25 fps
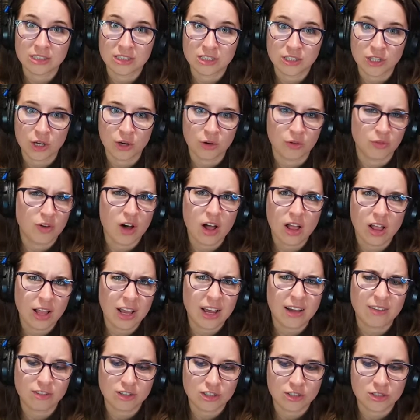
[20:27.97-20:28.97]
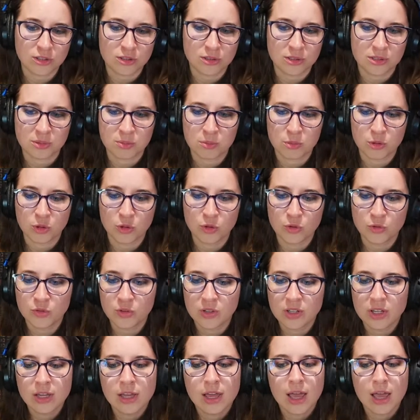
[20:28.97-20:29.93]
slow if all I have to do is move.